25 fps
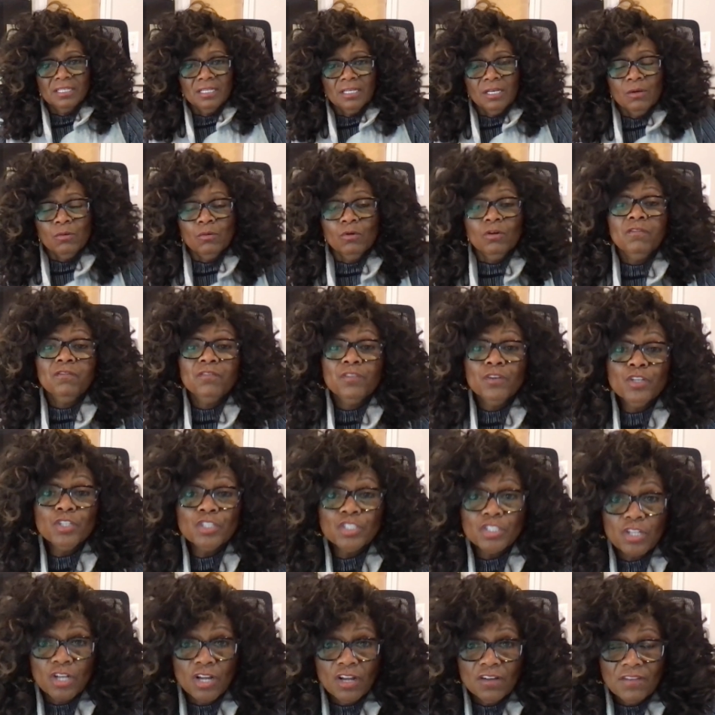Well,
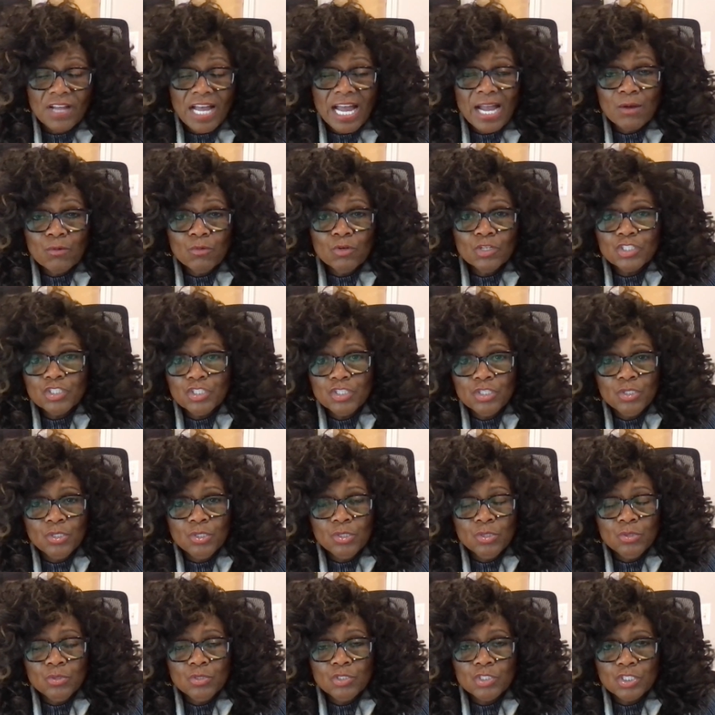first off, I want
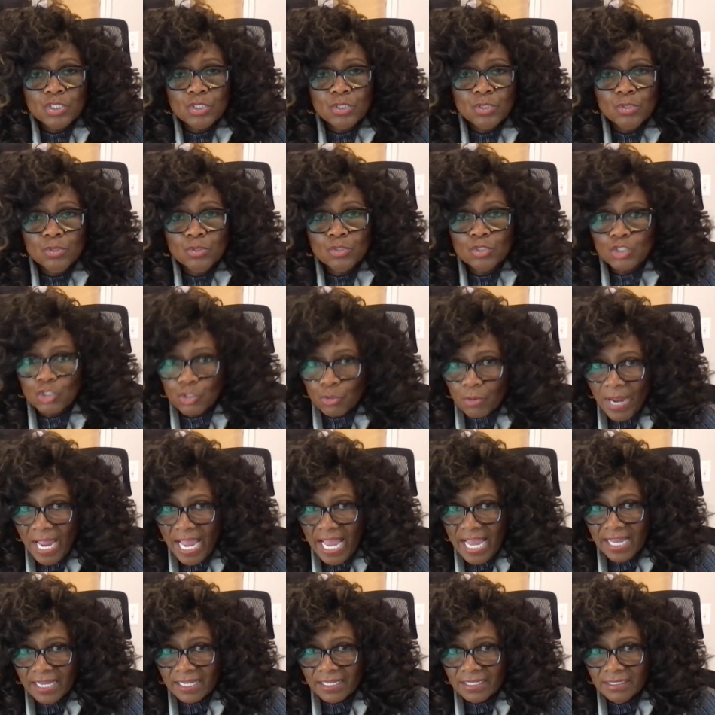you to
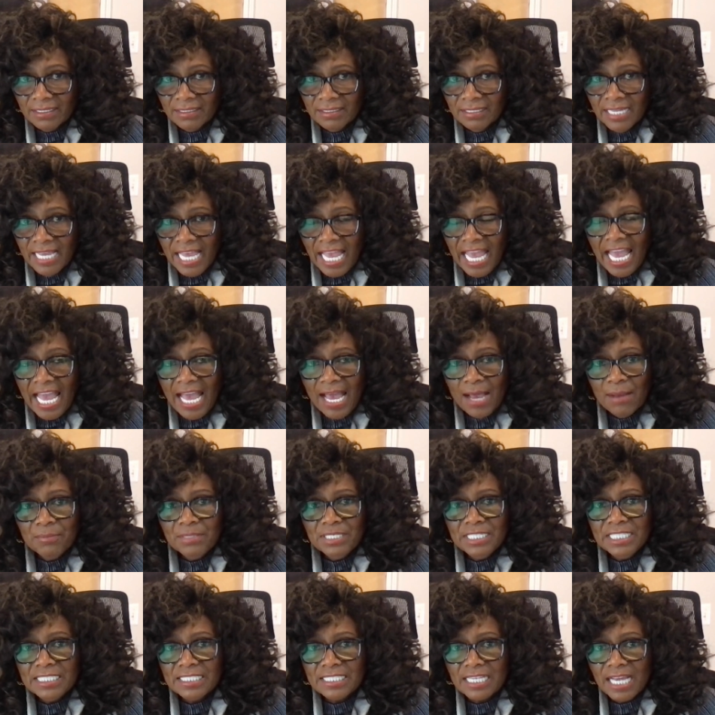track how
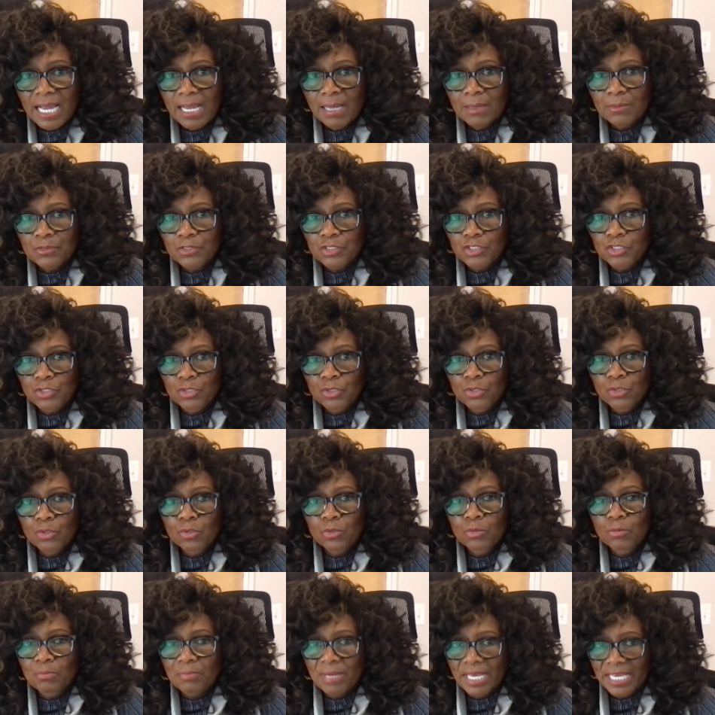many times
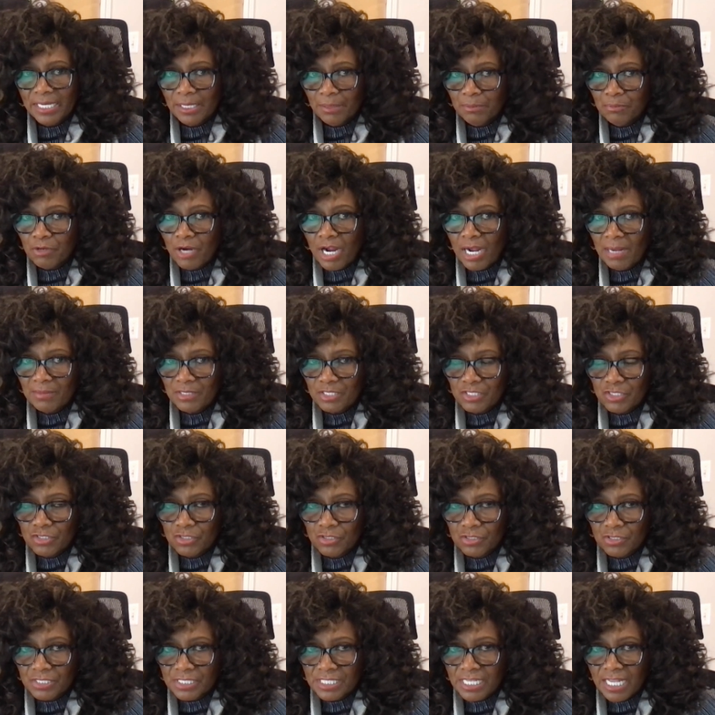you make a promise to
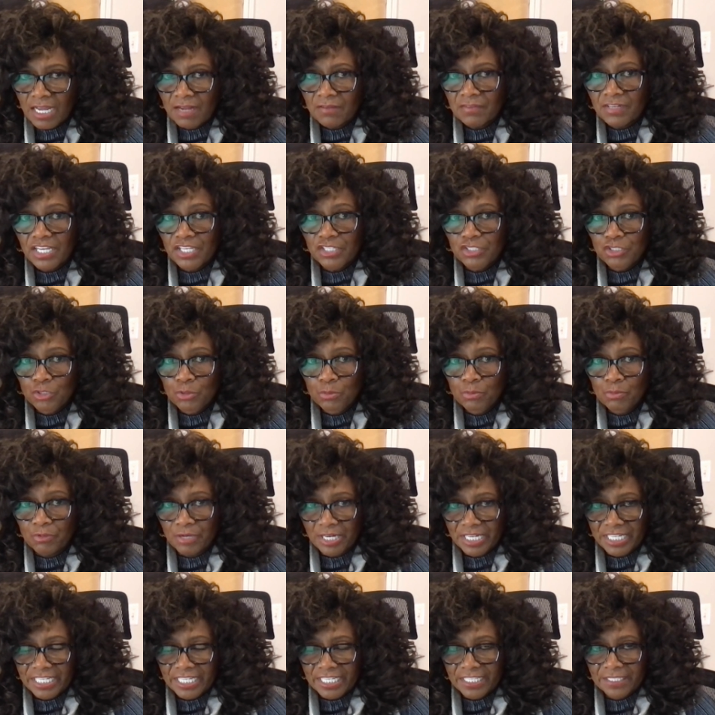yourself and you
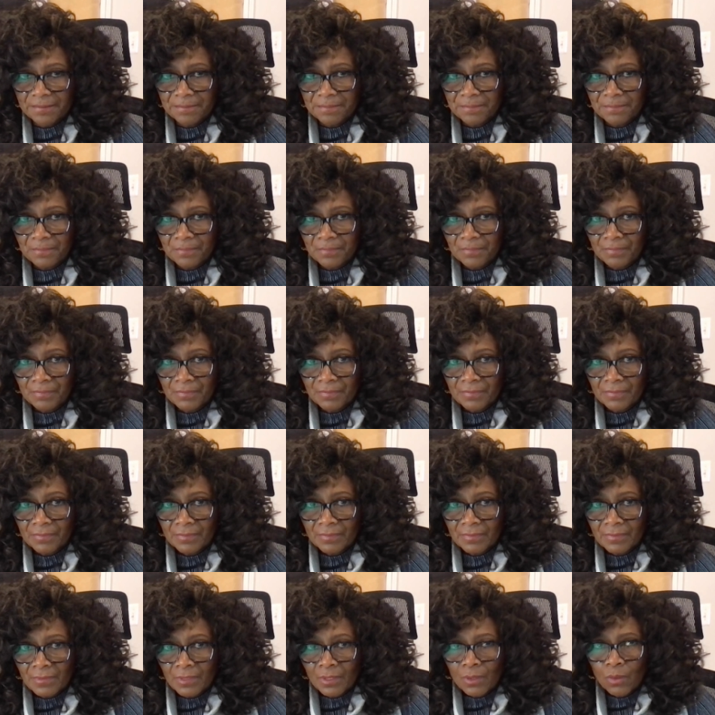break it.
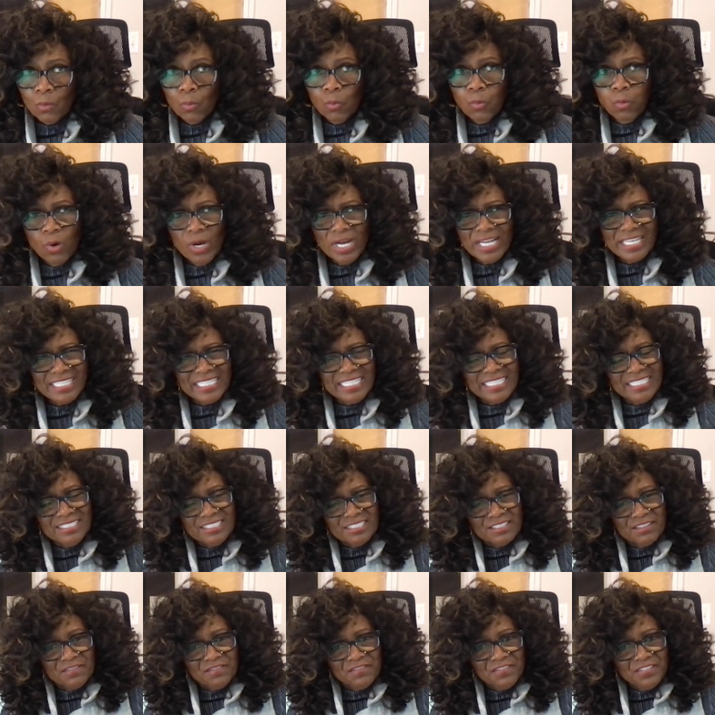What
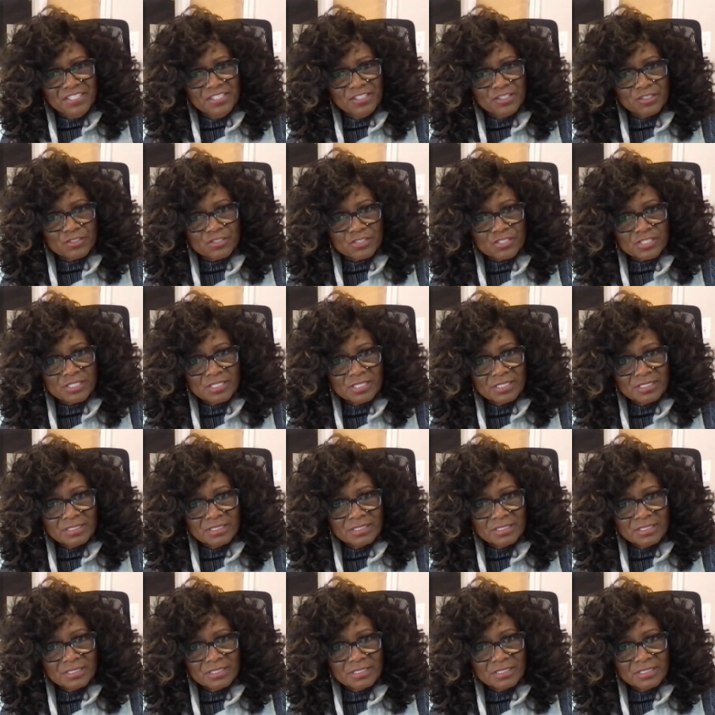interferes?